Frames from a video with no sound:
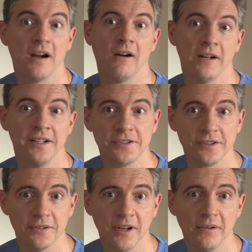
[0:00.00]
are an
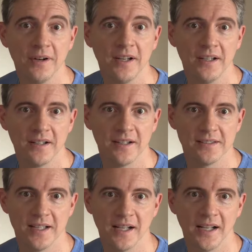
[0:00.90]
issue though,
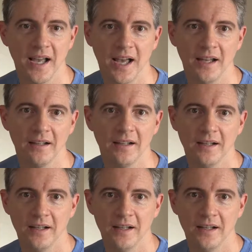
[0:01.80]
because then again,